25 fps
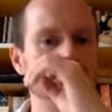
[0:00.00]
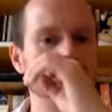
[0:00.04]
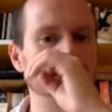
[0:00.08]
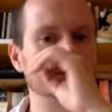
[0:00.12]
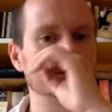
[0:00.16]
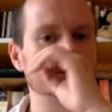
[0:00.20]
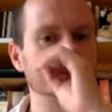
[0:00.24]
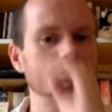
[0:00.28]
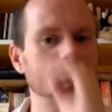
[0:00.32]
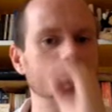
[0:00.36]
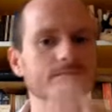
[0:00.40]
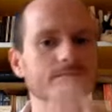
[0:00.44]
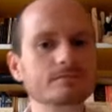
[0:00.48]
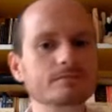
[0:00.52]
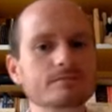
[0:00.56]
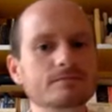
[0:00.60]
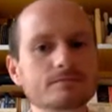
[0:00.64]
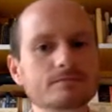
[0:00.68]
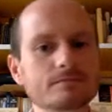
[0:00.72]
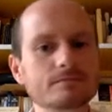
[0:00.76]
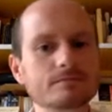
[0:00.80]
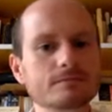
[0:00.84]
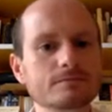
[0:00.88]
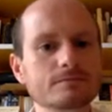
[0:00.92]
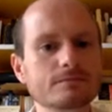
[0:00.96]

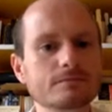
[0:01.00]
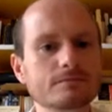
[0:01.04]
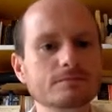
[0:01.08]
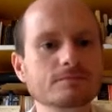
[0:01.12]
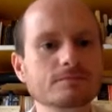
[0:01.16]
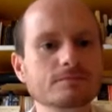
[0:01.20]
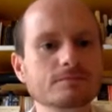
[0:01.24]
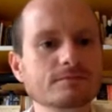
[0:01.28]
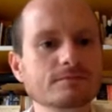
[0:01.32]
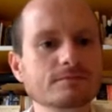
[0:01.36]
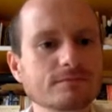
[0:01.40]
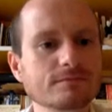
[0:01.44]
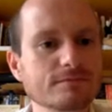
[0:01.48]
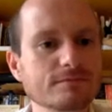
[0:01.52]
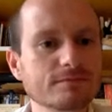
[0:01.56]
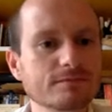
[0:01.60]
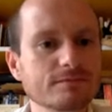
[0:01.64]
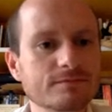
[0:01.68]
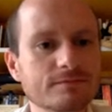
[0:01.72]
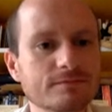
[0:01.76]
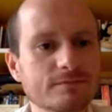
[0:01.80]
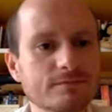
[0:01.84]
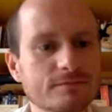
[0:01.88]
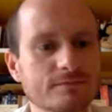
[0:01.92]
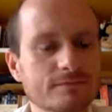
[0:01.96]

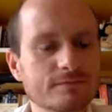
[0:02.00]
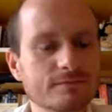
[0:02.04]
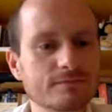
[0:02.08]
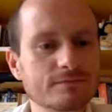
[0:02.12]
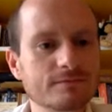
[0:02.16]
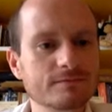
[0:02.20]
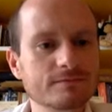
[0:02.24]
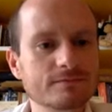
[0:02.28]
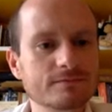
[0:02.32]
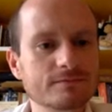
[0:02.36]
Nothing is said.